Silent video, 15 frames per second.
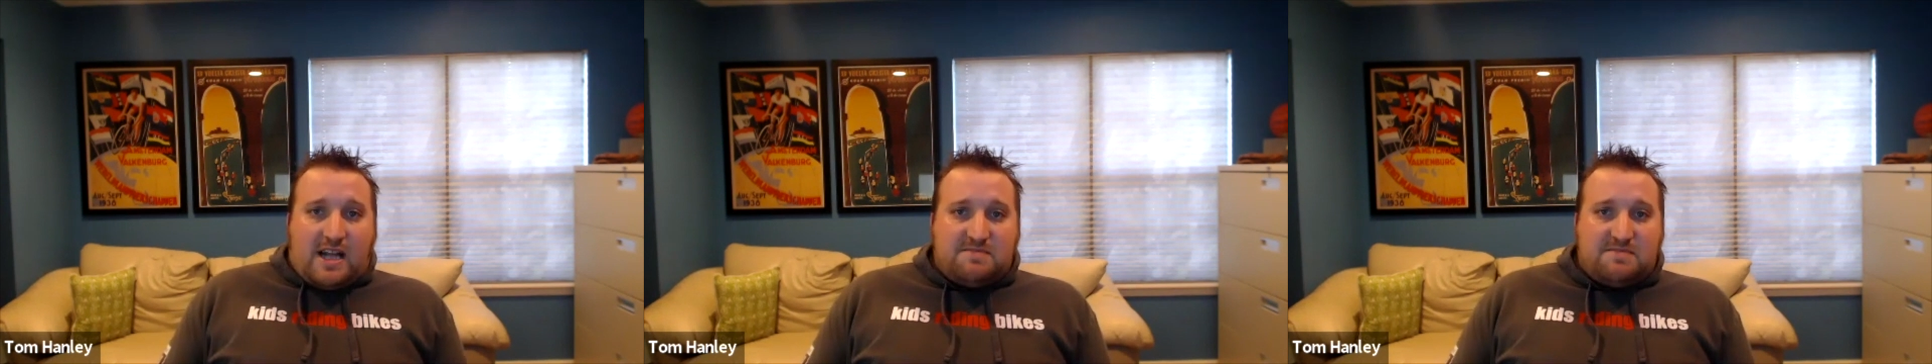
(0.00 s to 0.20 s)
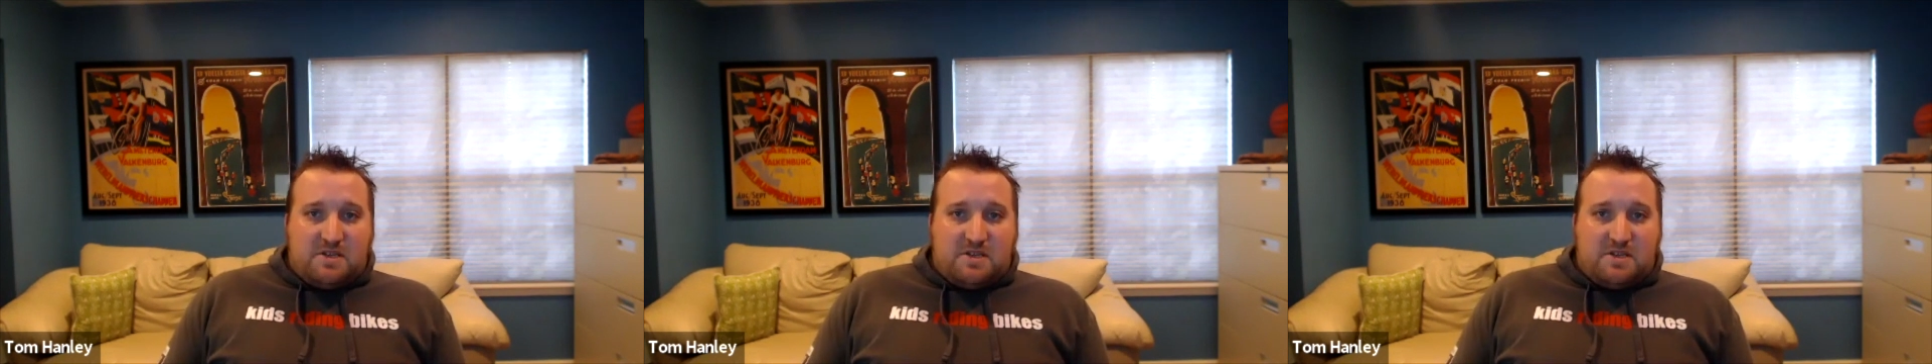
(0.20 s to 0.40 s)

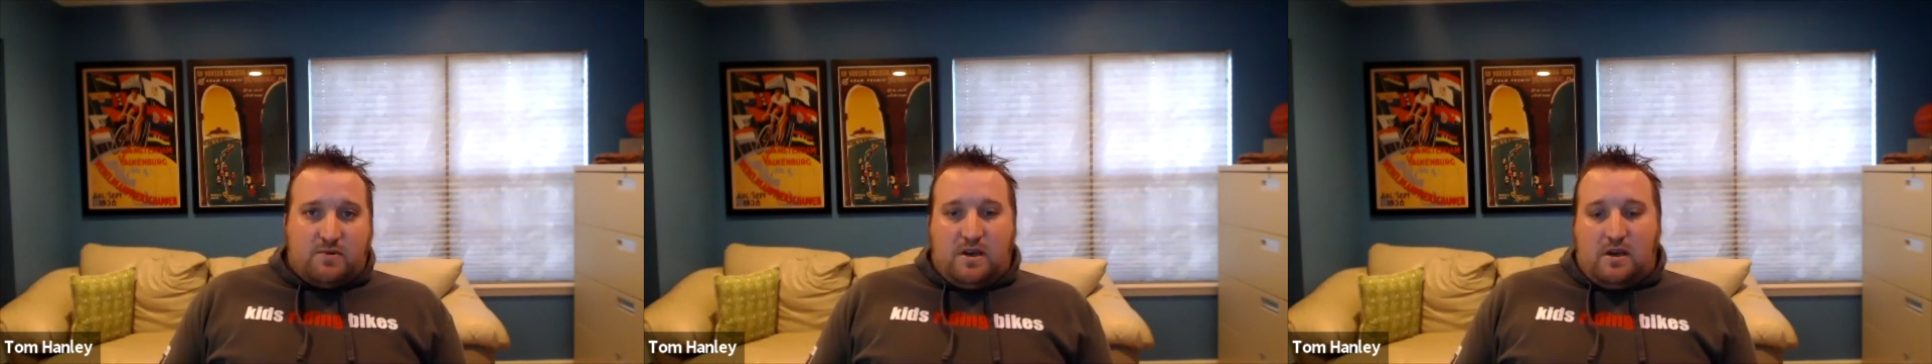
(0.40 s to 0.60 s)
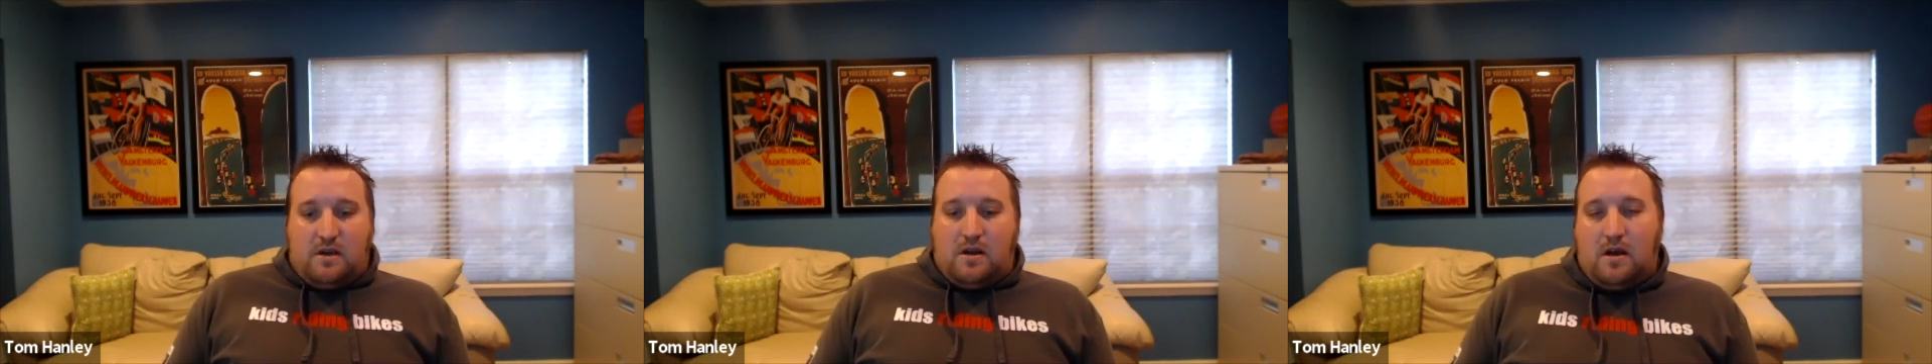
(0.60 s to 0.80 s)

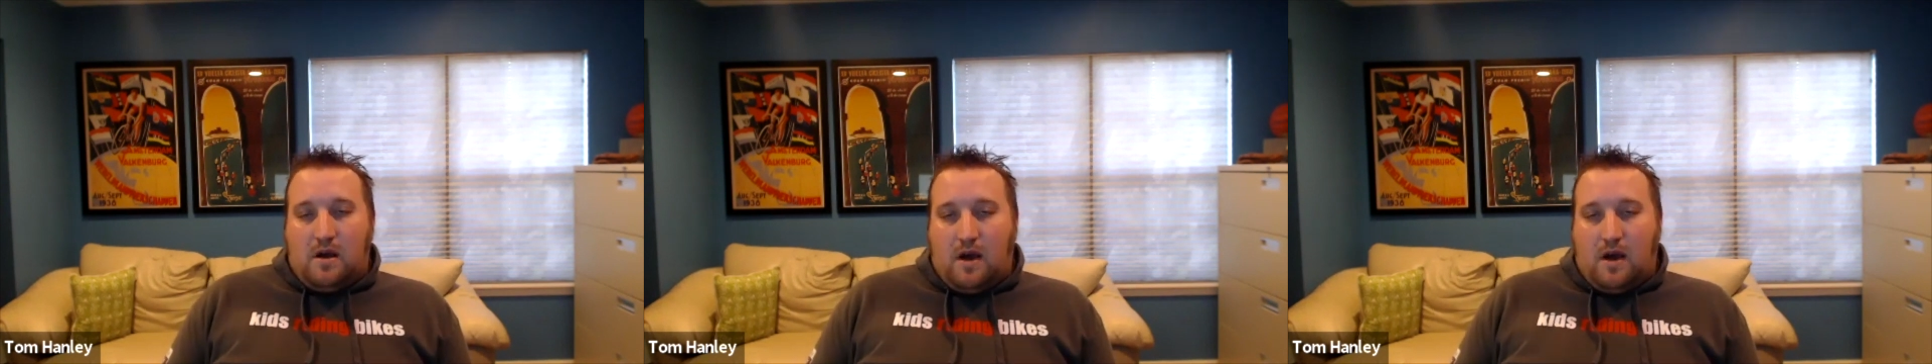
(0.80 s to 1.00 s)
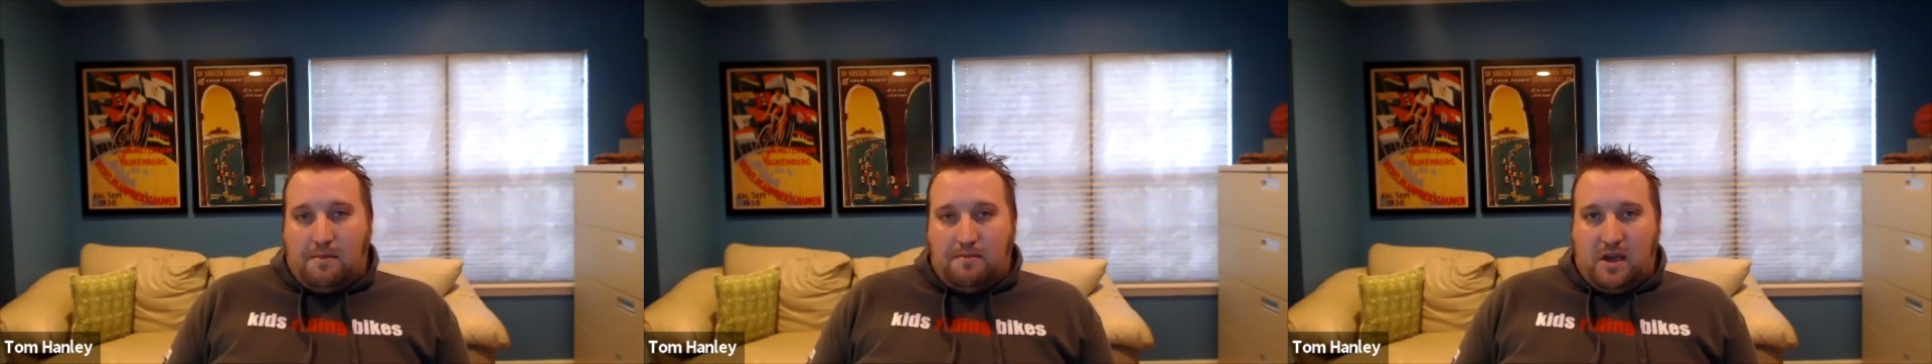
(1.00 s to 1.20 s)
between
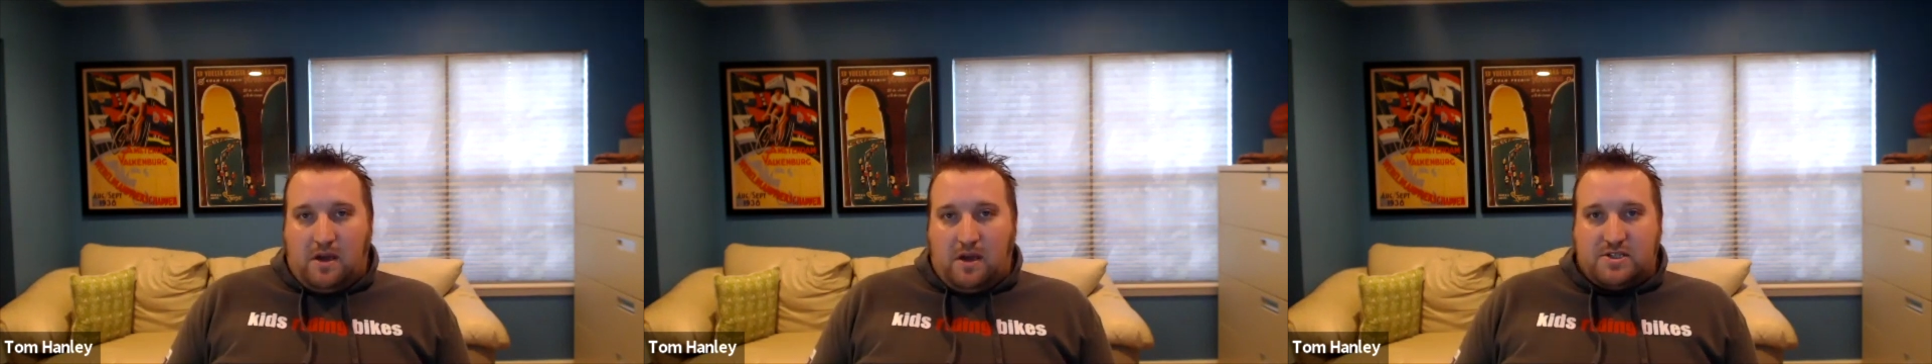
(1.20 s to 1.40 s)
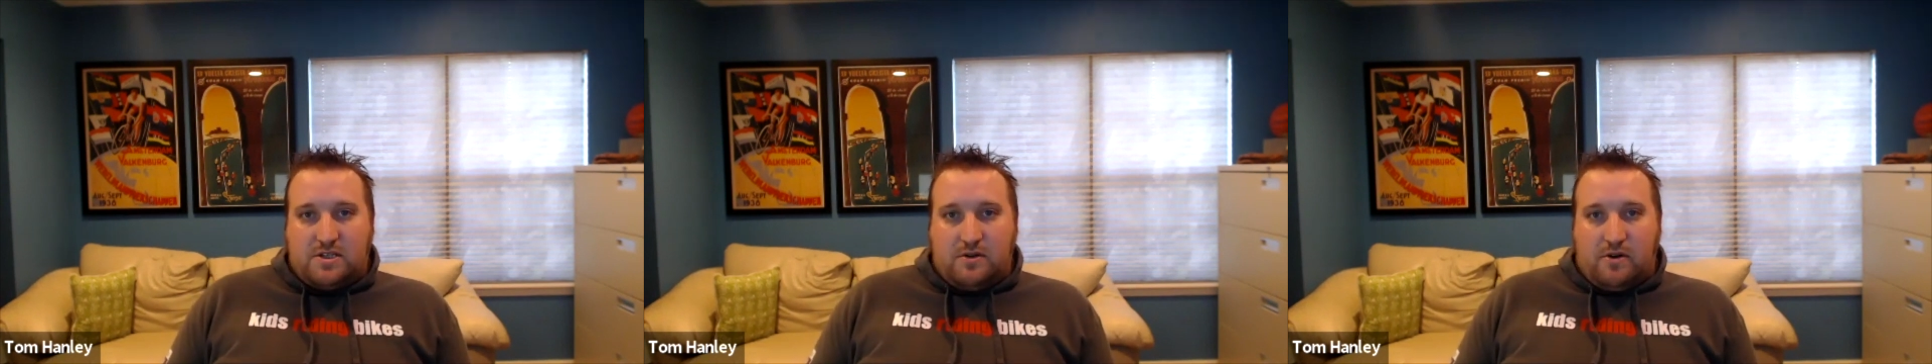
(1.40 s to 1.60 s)
being
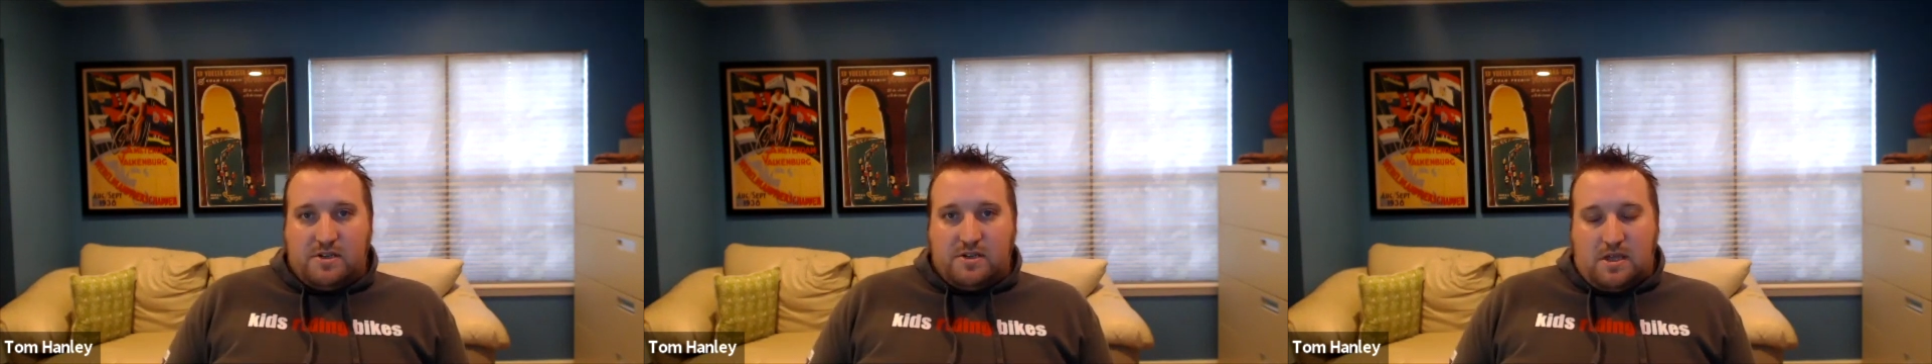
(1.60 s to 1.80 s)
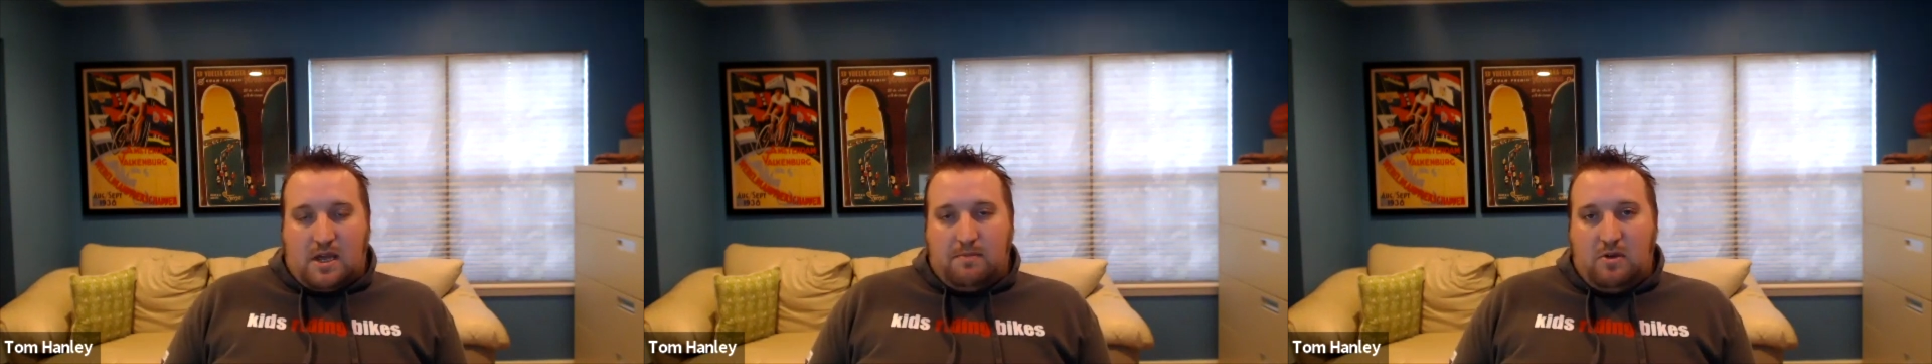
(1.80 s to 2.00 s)
good
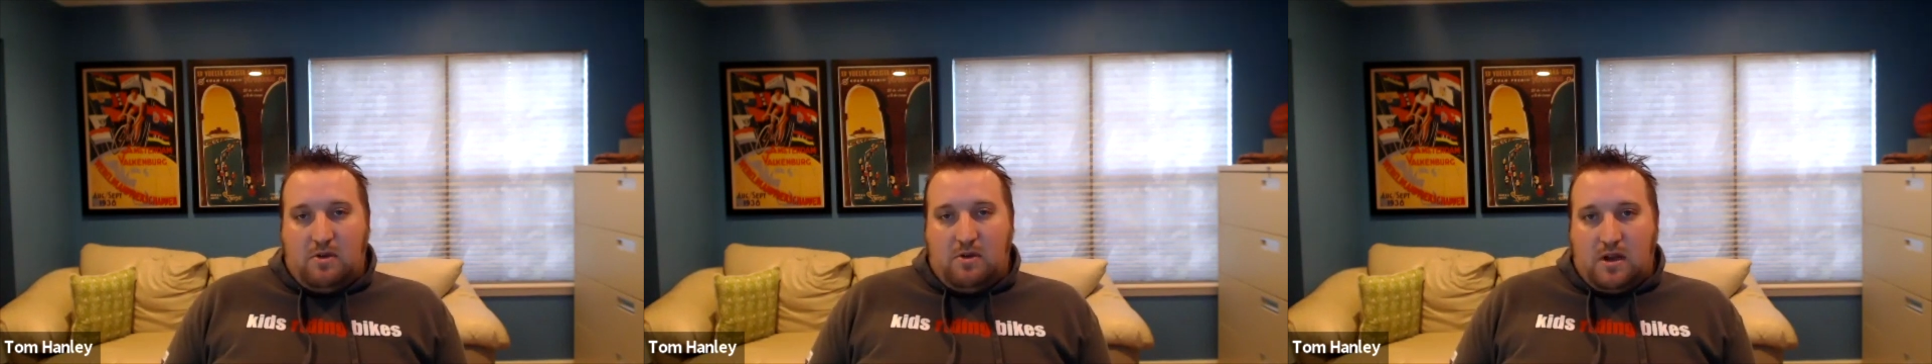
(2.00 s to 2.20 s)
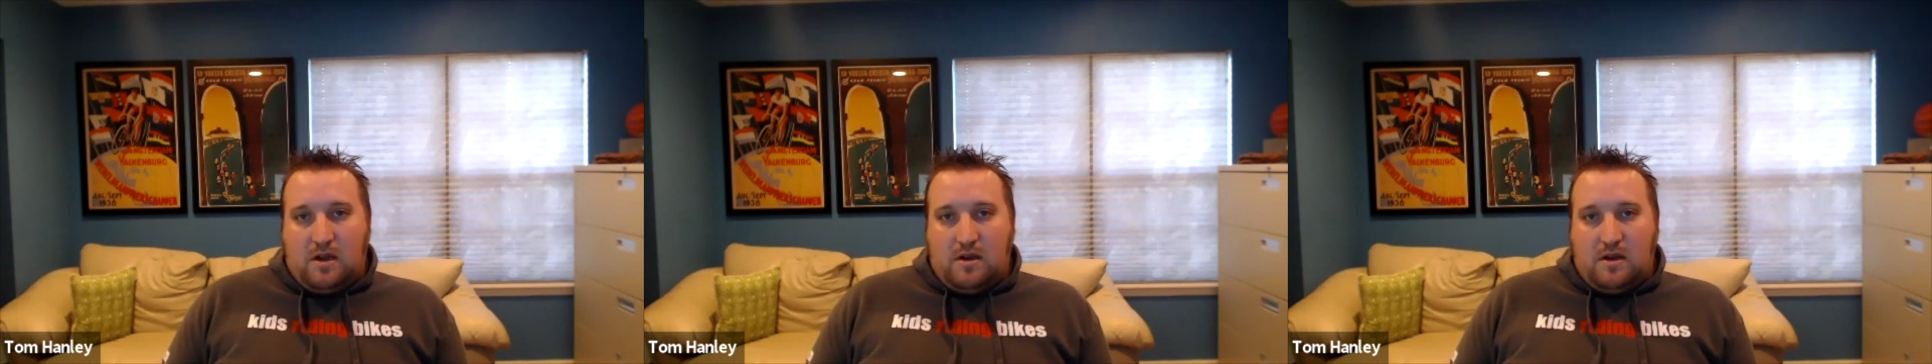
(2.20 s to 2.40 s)
stewards in the
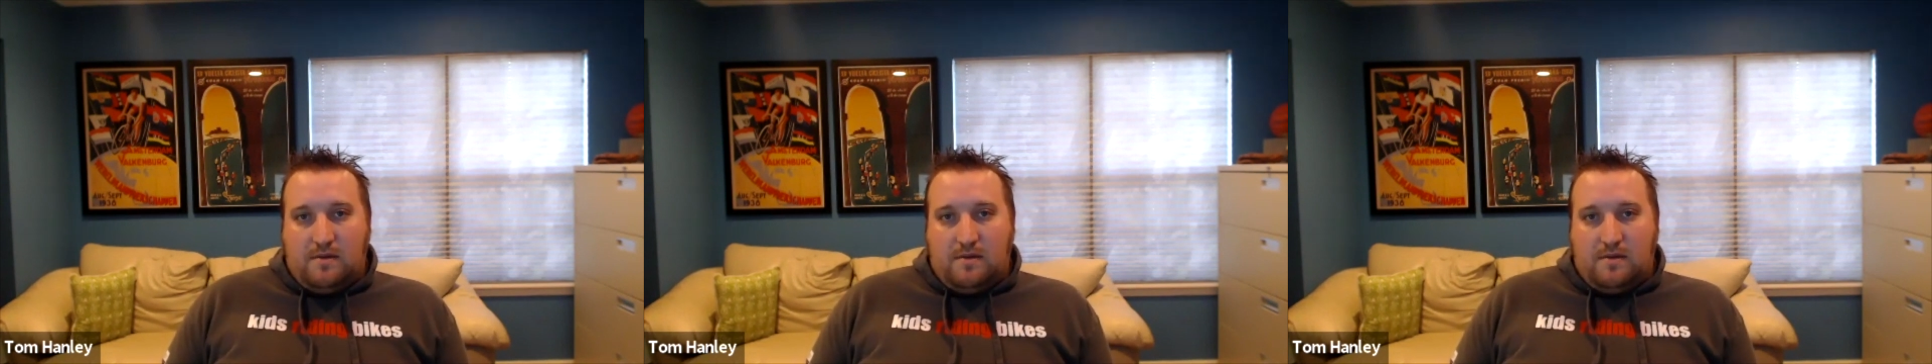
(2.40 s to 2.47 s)
community,